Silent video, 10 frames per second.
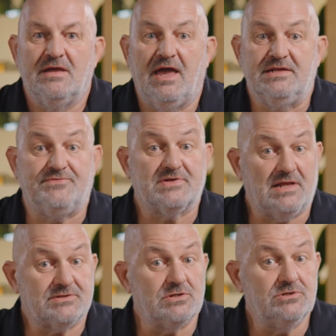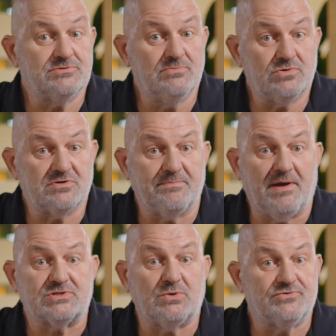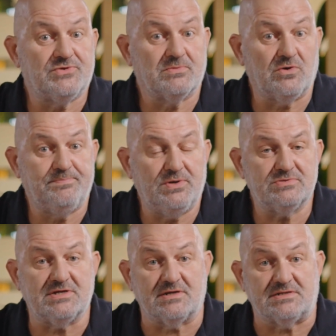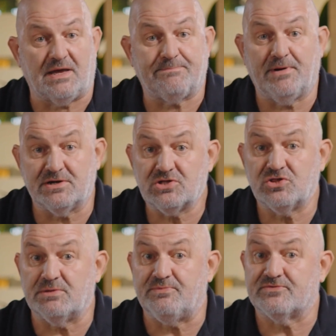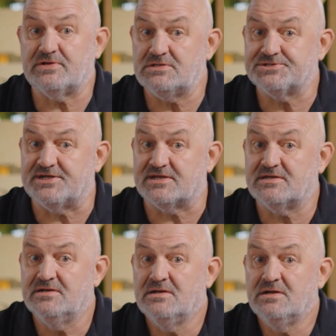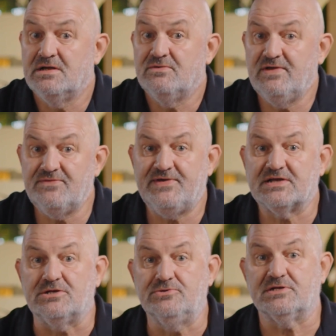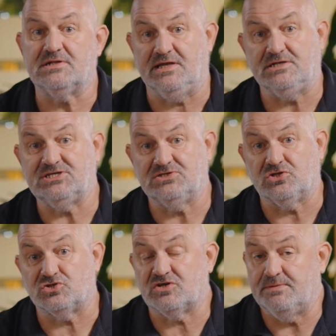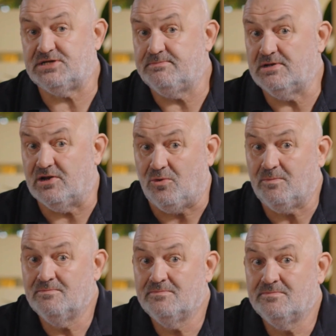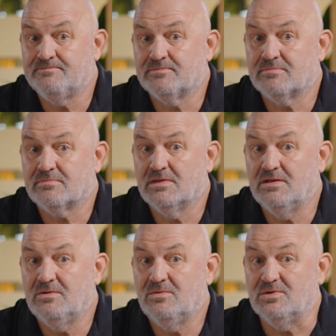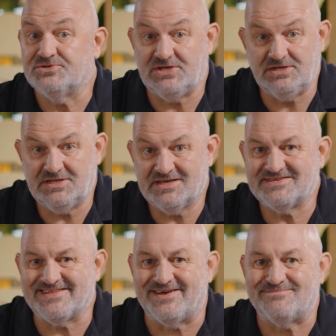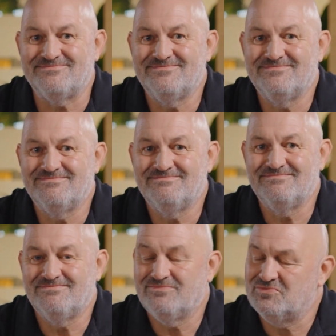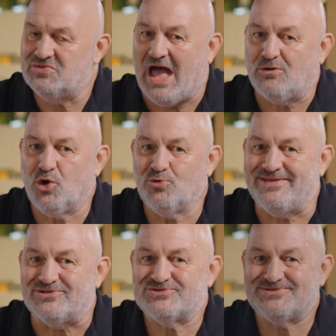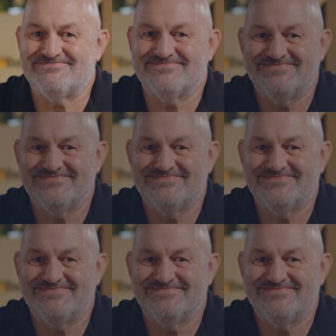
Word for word: And if you'd like to learn more about quantum computing and our partnership of Caltech, we've included links in the description below. We'll see you next time. Now go build.